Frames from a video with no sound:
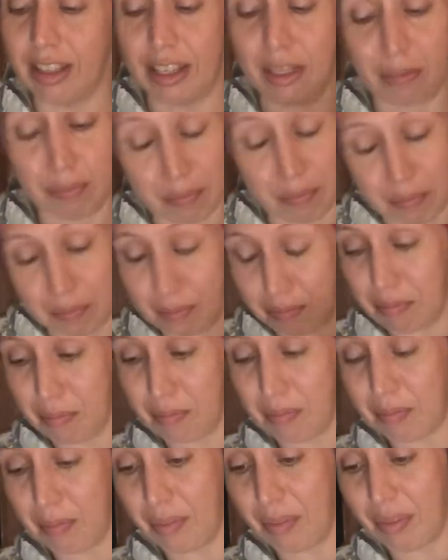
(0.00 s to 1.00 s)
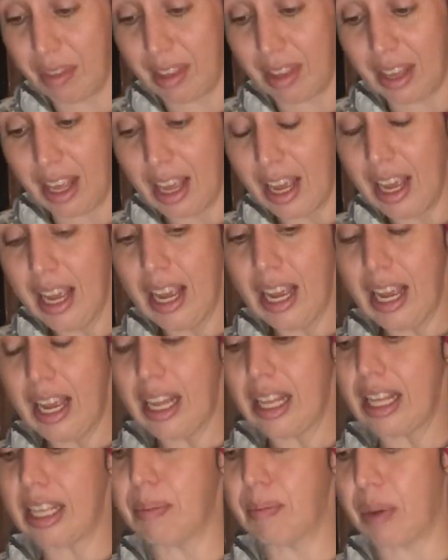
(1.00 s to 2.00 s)
this,
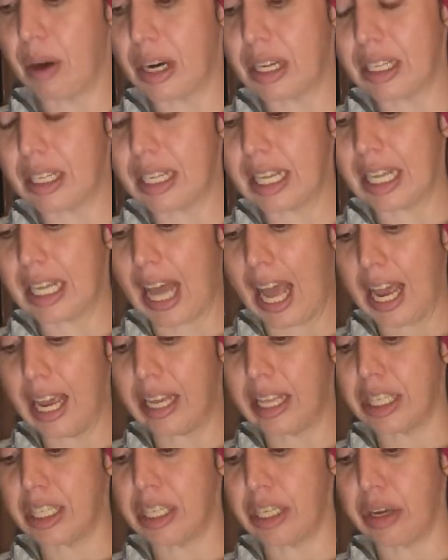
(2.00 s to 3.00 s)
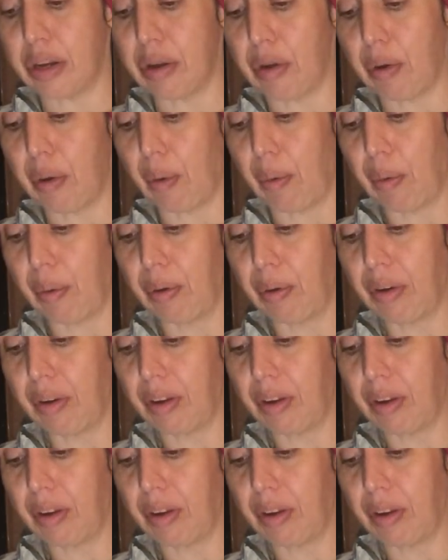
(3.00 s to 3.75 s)
this person likes you.